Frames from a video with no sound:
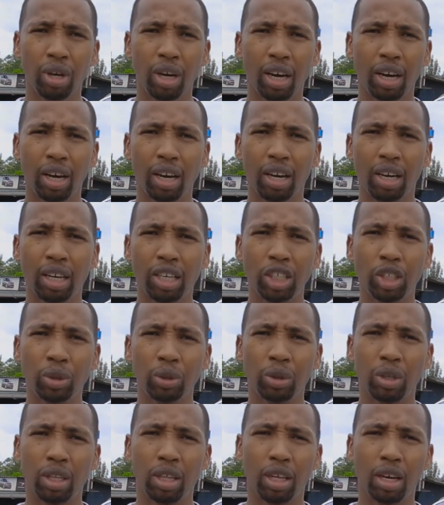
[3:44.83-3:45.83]

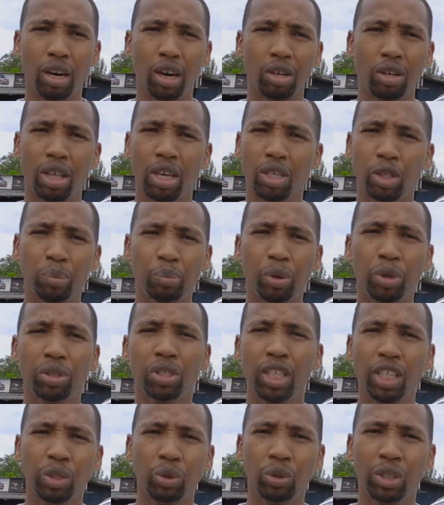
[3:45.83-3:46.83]
the
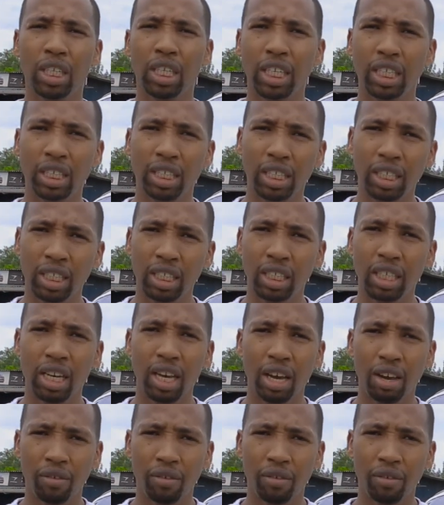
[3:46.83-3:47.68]
sporty utility